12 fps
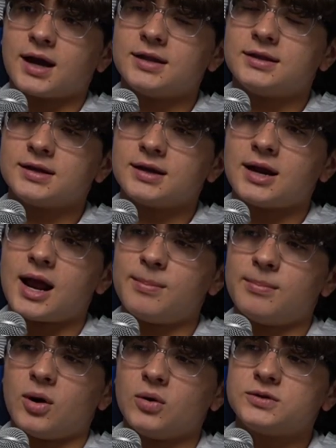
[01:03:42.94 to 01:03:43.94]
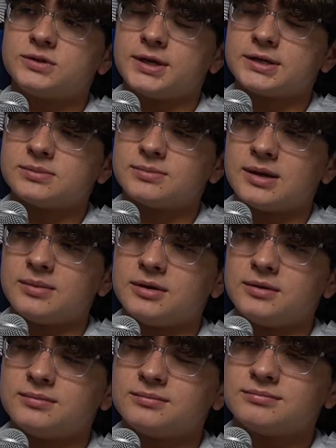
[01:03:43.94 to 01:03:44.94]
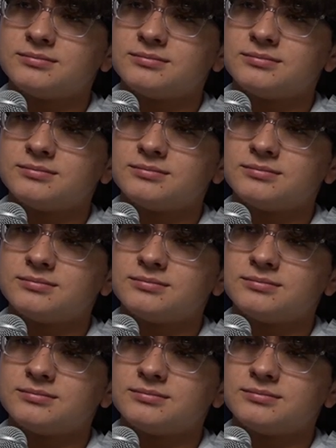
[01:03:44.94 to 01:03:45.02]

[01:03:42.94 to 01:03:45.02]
I think it at most takes maybe